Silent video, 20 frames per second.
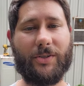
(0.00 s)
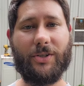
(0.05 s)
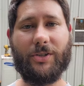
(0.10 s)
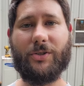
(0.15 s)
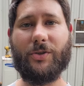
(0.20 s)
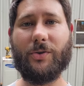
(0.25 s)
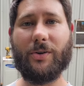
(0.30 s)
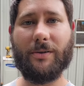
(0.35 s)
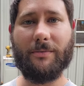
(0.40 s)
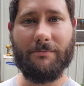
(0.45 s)
which
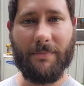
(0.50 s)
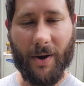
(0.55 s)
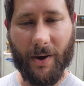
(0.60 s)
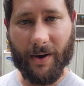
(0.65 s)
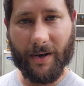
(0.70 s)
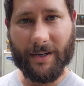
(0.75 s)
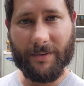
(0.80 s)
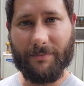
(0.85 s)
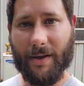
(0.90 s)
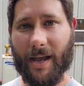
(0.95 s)
is your
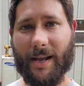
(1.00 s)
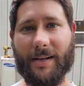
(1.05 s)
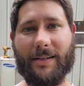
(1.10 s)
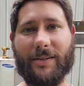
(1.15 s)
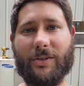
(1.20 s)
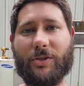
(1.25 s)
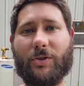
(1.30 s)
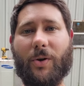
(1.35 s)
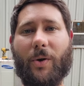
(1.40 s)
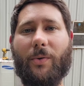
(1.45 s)

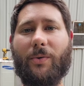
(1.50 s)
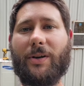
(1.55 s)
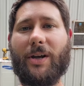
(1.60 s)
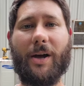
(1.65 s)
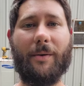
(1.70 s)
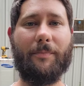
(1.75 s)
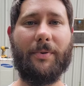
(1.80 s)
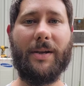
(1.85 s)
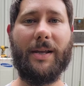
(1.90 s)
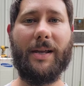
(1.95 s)
American-made control
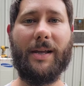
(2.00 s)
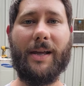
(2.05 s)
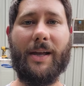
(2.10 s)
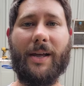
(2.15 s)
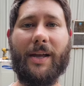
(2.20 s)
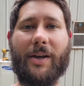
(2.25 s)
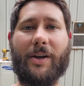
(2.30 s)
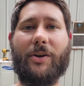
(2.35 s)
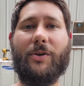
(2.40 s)
company